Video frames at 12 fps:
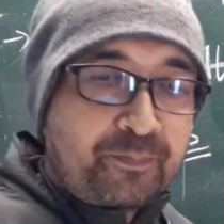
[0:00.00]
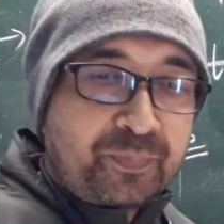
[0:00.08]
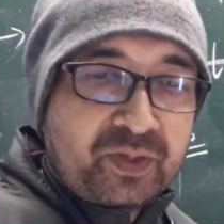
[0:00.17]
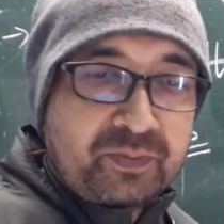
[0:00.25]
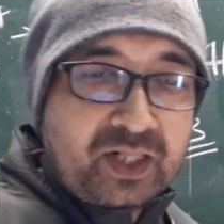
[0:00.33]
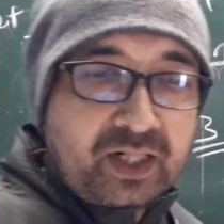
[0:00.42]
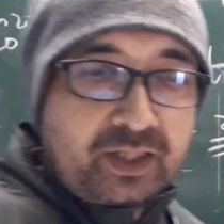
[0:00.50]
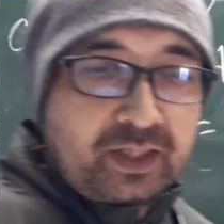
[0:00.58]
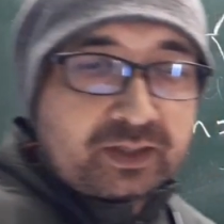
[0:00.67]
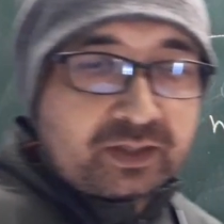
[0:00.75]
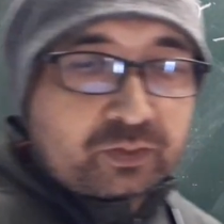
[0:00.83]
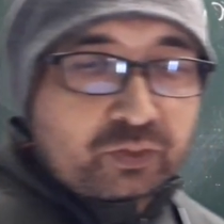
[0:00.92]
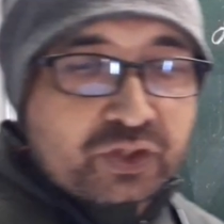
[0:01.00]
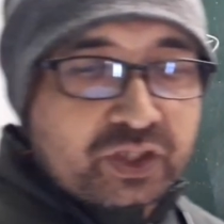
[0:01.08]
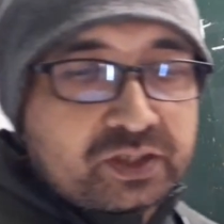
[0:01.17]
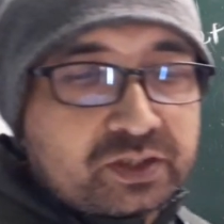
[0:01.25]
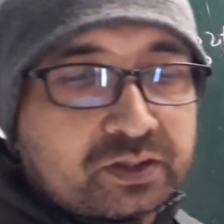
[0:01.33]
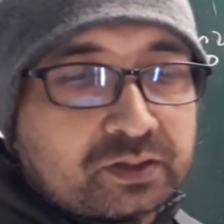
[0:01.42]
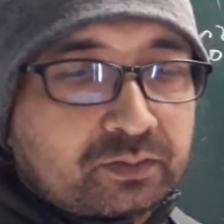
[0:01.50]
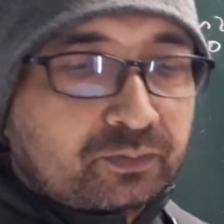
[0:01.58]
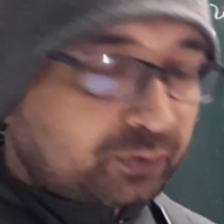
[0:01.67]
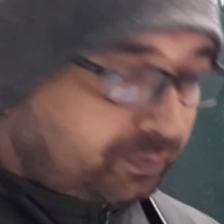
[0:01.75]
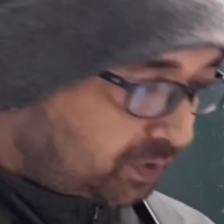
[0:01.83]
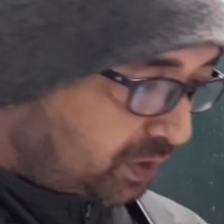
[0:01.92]
there are any other questions
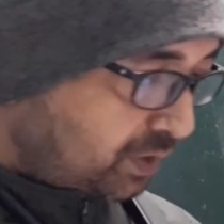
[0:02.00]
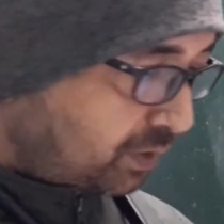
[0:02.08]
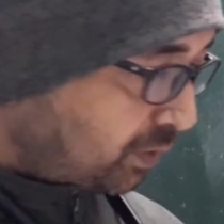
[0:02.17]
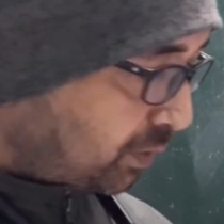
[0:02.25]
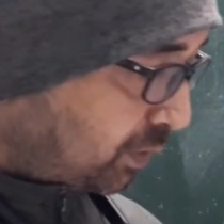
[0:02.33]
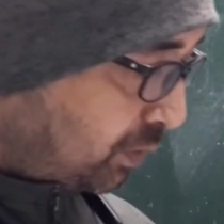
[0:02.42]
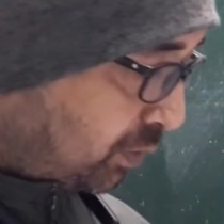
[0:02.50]
from this